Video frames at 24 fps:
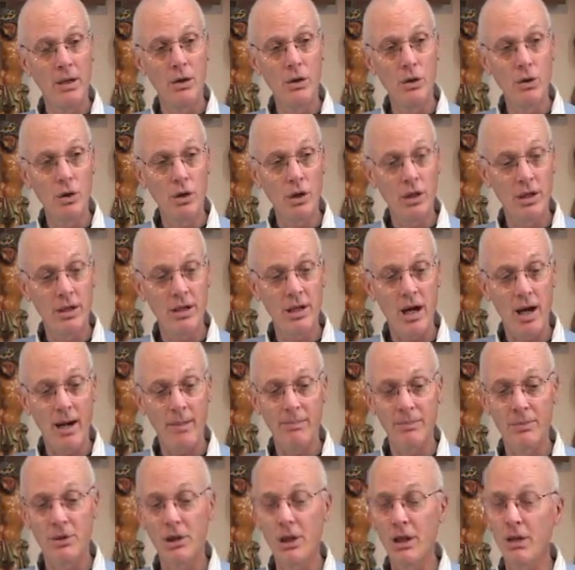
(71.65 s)
you could
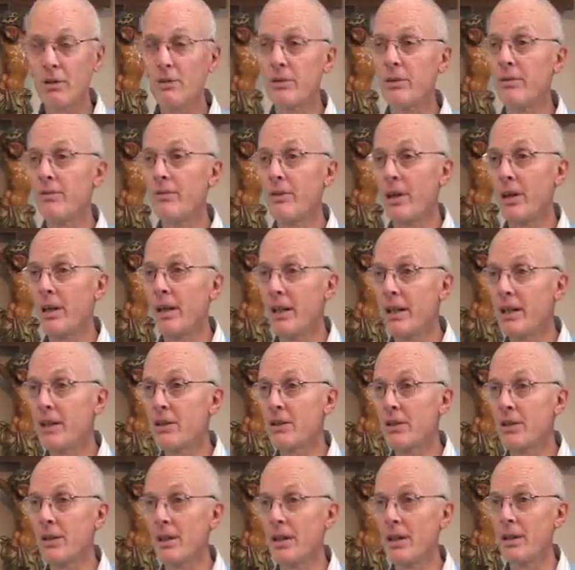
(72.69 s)
adopt children very
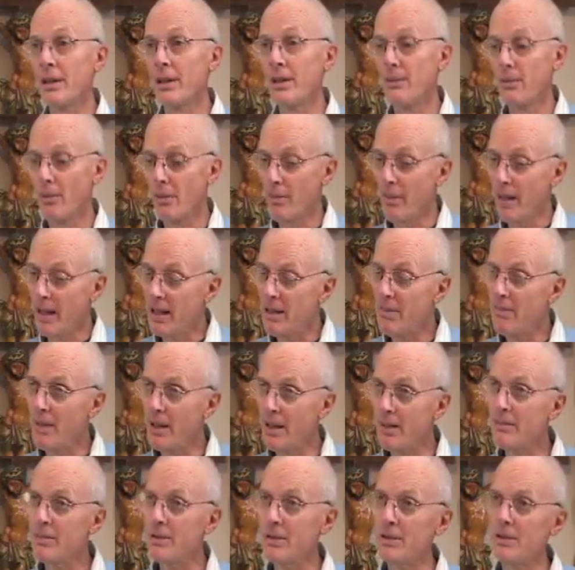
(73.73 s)
easily, and there were many
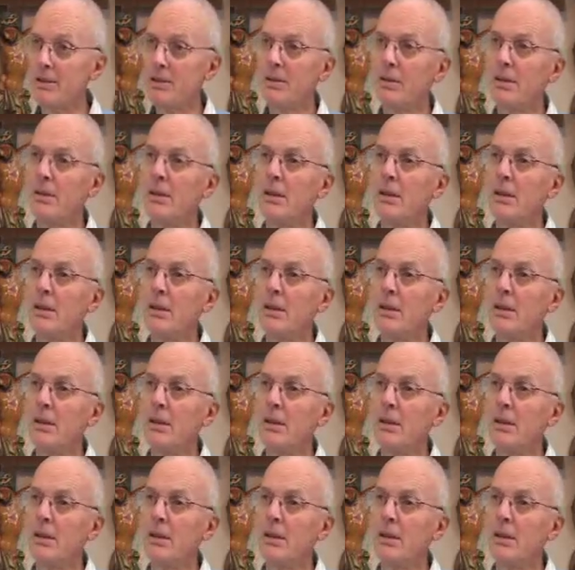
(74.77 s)
babies.